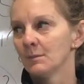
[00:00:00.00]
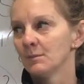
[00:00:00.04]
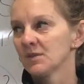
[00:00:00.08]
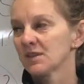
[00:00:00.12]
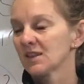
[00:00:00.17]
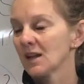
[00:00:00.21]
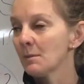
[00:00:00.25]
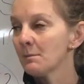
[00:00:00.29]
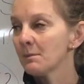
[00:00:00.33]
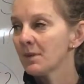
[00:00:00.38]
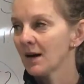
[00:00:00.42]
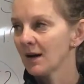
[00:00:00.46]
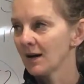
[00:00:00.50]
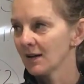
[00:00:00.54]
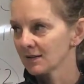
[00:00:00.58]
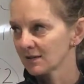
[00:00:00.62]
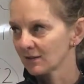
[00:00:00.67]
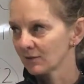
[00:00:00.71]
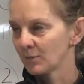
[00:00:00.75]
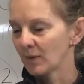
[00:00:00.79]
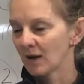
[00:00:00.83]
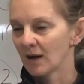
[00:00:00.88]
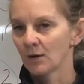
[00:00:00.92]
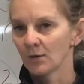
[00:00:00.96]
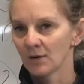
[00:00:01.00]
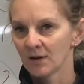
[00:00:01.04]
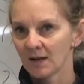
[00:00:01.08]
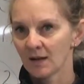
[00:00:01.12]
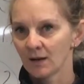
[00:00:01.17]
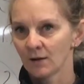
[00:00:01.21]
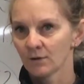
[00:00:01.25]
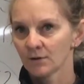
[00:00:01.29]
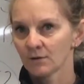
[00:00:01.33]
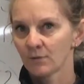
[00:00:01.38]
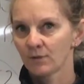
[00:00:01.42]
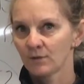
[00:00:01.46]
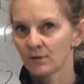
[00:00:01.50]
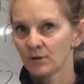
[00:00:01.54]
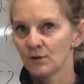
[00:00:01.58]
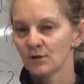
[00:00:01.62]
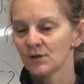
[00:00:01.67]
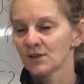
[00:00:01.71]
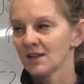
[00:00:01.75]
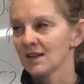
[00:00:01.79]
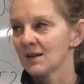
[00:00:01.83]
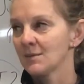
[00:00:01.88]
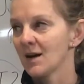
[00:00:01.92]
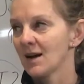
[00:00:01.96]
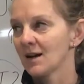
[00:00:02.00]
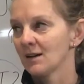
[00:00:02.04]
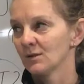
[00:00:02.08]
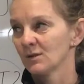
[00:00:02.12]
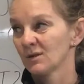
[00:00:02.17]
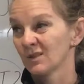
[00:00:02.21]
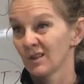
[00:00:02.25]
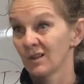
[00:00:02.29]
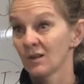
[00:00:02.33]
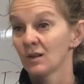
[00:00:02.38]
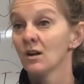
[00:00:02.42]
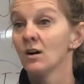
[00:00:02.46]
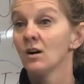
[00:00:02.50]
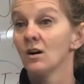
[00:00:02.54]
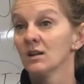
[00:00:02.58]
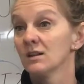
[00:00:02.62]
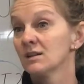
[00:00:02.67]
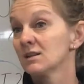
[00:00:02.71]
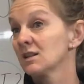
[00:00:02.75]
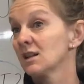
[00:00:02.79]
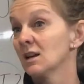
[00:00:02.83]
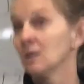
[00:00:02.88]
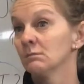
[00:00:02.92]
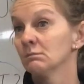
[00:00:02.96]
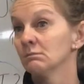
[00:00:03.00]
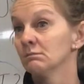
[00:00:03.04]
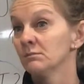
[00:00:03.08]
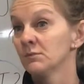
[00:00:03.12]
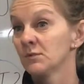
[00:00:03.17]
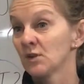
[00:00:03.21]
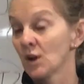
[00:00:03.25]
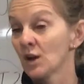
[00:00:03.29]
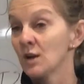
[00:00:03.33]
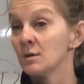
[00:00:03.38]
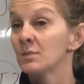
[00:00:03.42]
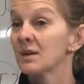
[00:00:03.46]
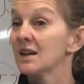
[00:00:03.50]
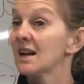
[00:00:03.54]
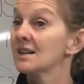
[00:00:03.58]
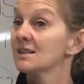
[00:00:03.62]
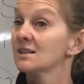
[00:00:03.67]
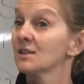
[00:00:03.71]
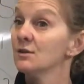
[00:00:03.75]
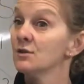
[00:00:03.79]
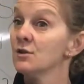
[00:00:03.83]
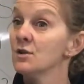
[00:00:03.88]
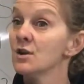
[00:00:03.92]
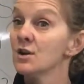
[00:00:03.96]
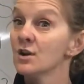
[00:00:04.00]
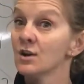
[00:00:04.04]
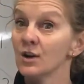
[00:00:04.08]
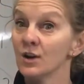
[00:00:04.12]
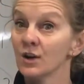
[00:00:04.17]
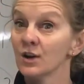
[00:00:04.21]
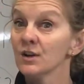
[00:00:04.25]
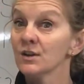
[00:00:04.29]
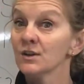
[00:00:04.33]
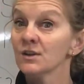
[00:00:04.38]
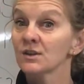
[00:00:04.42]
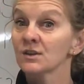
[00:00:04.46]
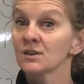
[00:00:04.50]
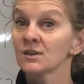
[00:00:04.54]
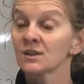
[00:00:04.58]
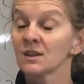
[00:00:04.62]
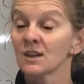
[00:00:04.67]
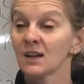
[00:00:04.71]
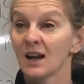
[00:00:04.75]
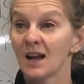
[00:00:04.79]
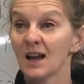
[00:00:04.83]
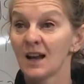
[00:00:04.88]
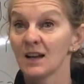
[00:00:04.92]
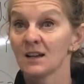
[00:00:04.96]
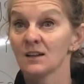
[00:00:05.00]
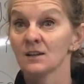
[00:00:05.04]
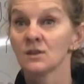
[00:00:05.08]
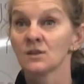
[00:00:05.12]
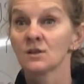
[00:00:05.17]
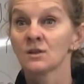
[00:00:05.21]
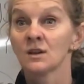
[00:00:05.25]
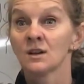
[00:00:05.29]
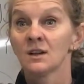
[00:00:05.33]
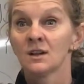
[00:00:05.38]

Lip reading: Some parts of Barwon Health use emails a lot, some don't, but as a nurse, and